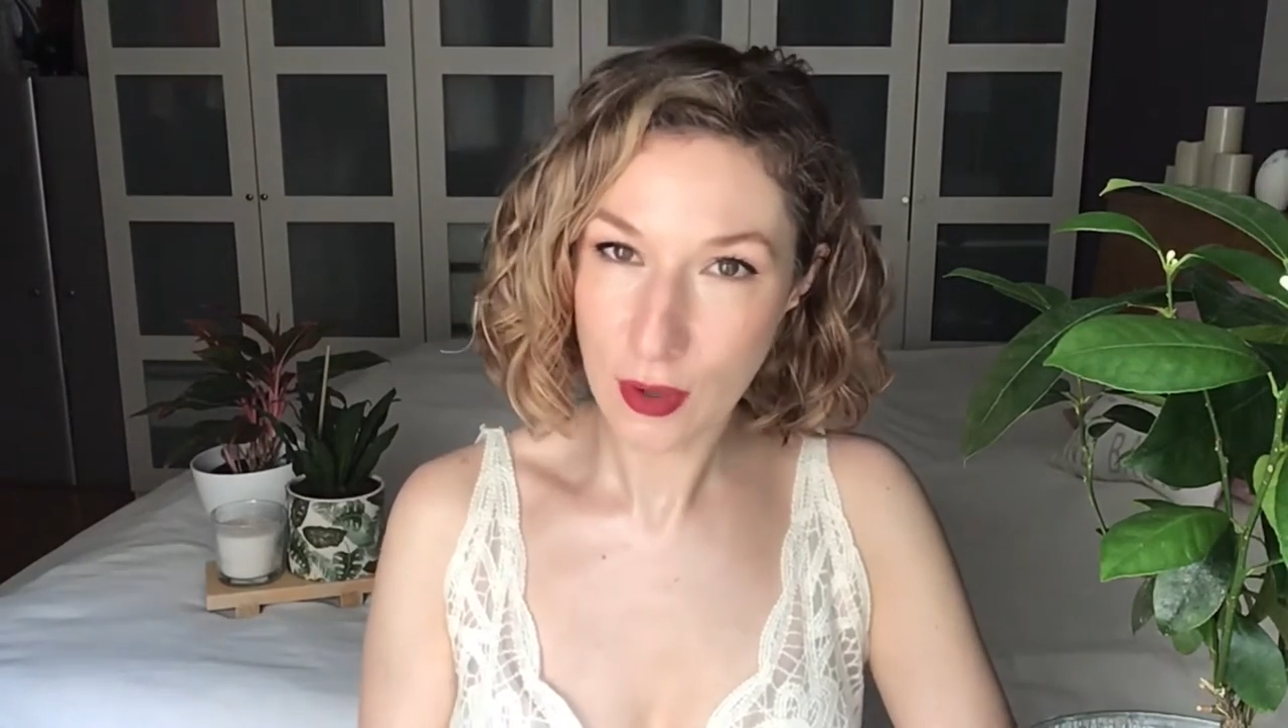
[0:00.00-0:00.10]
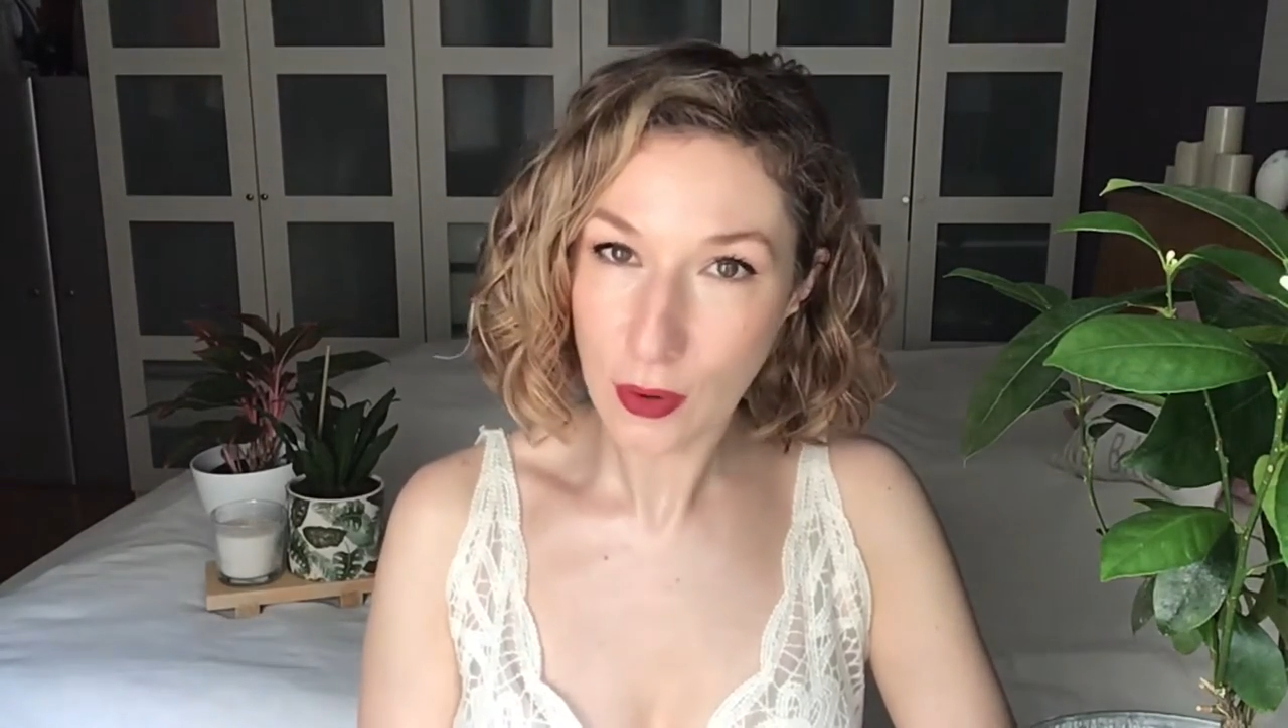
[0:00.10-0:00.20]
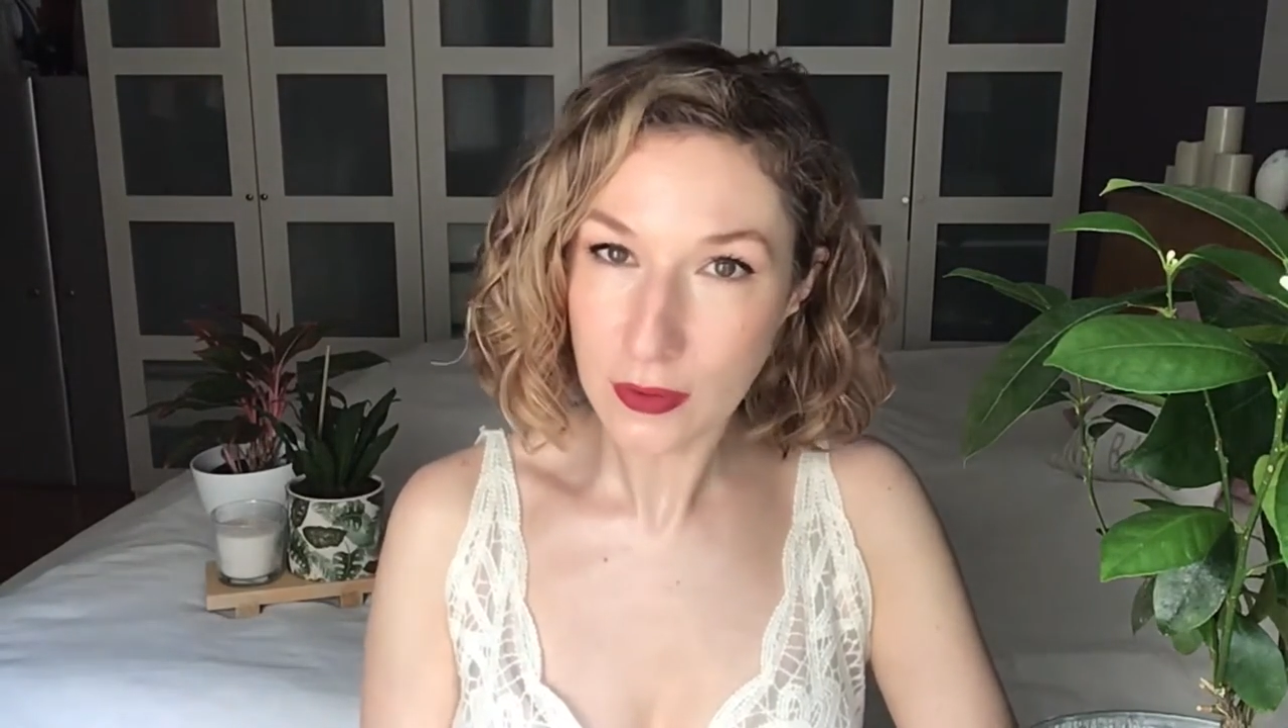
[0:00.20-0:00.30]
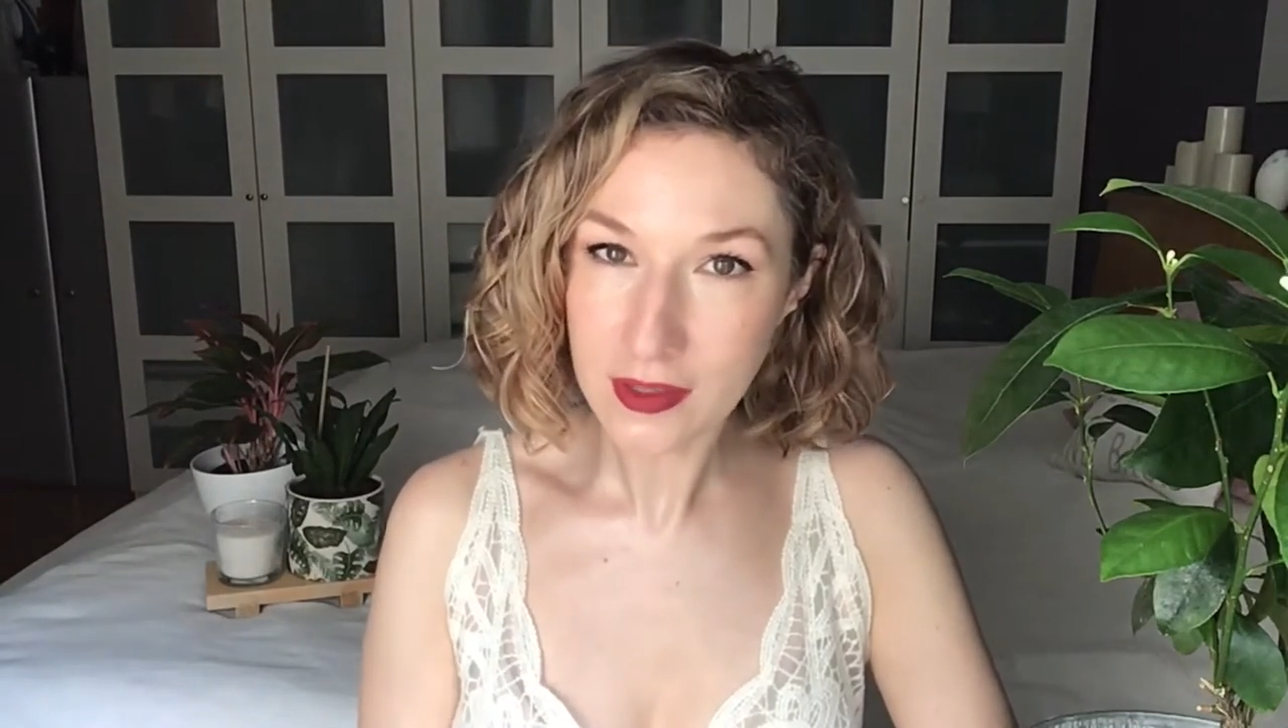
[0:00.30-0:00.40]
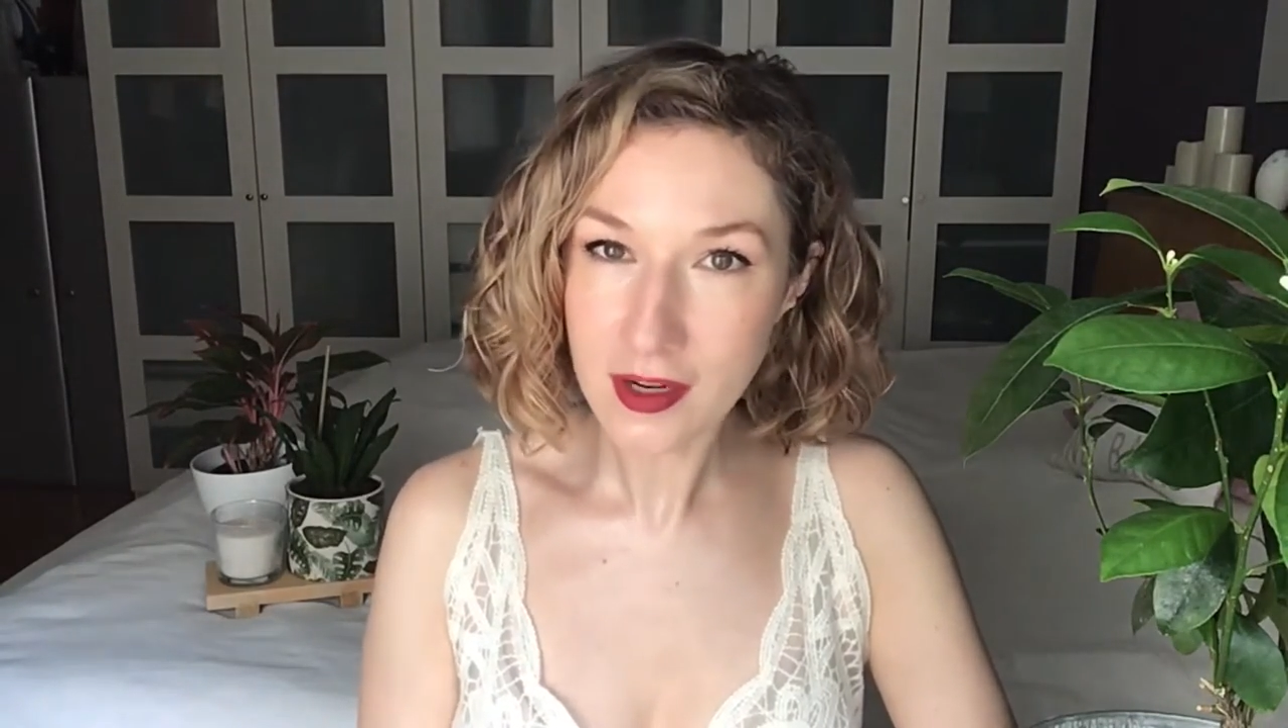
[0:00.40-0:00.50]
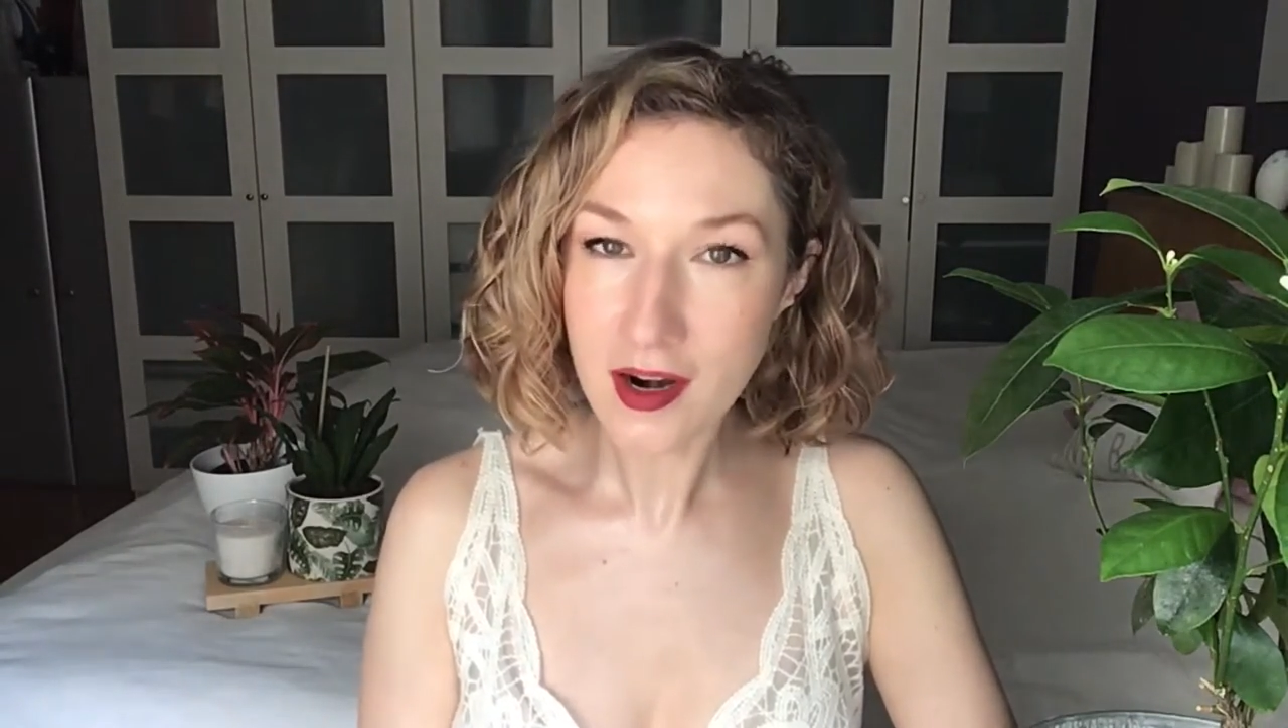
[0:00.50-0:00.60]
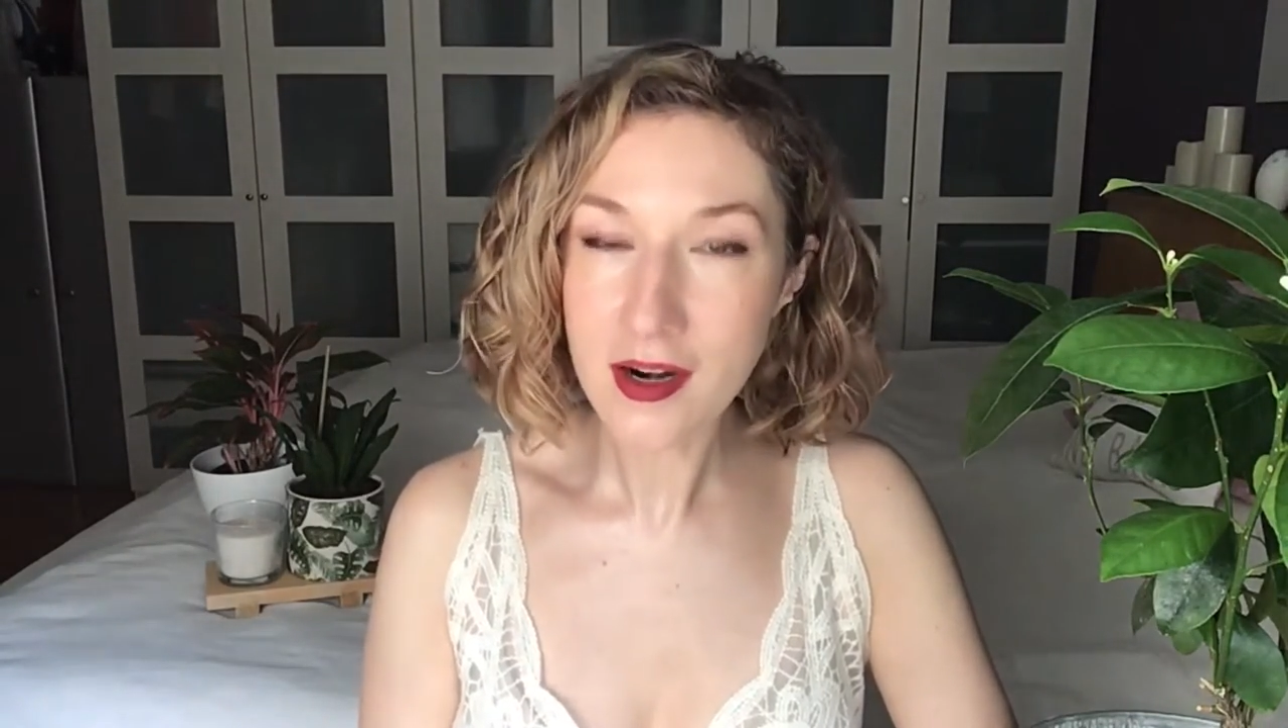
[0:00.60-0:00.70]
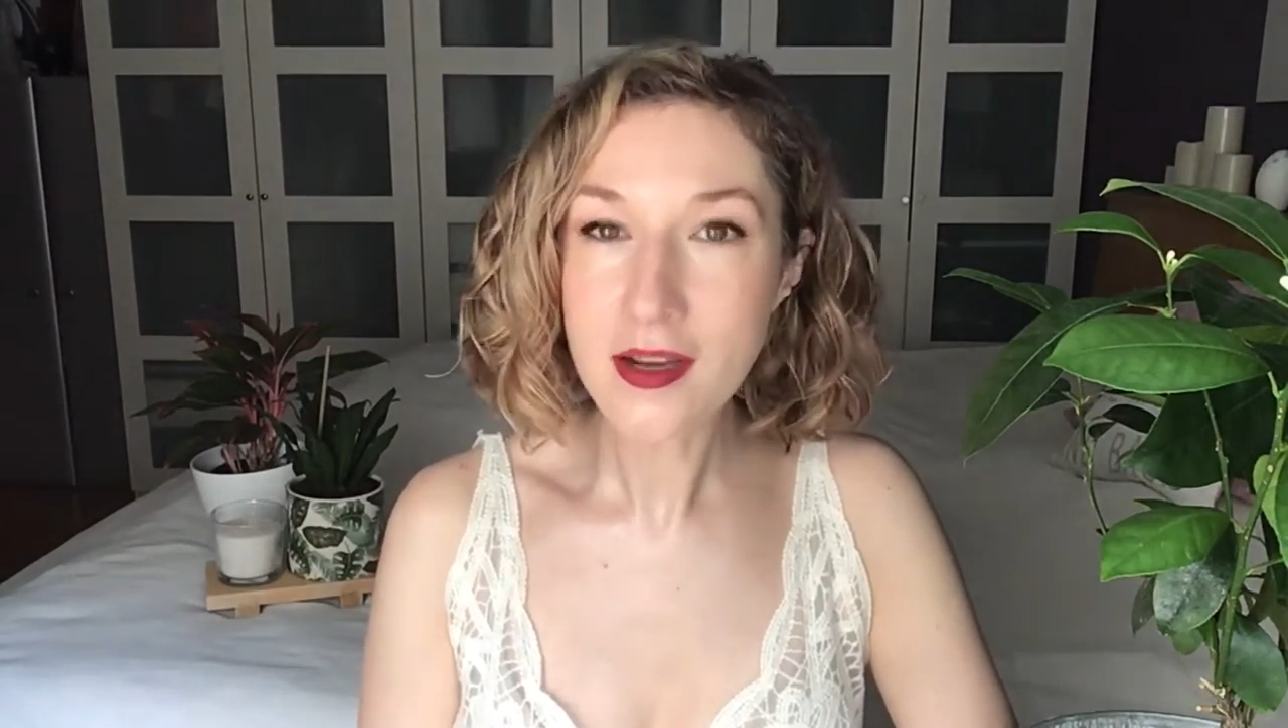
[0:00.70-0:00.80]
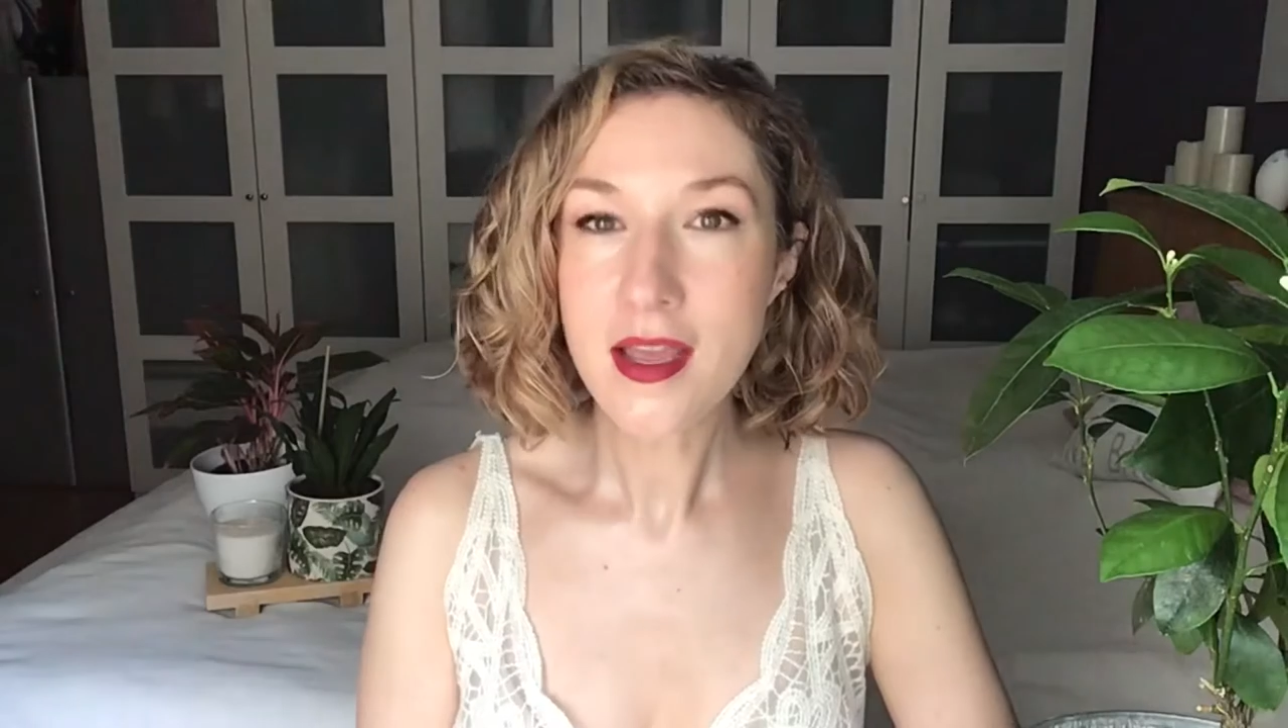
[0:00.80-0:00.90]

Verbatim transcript: own a car,